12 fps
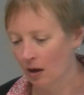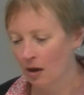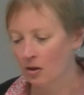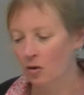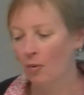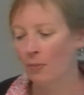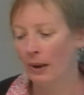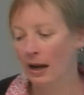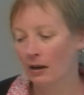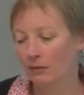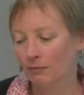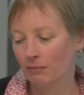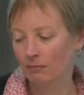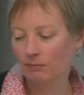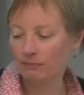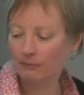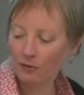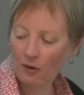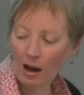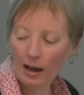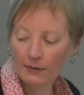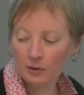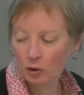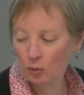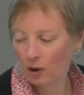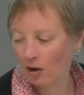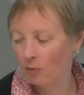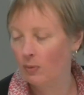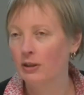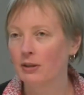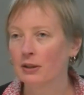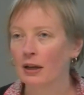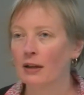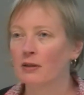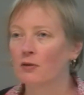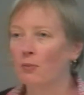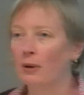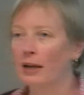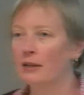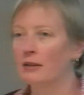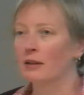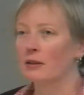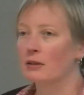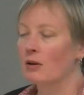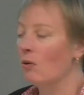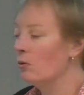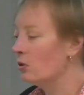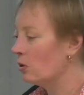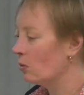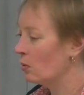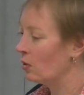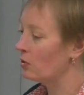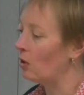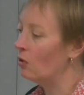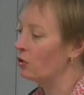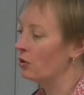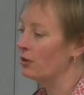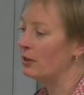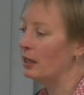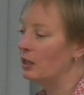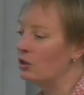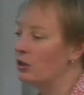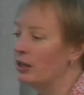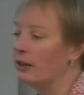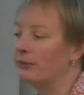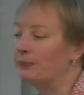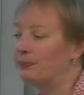So about 5 to 12 million tonnes of plastics go into the world's oceans each year.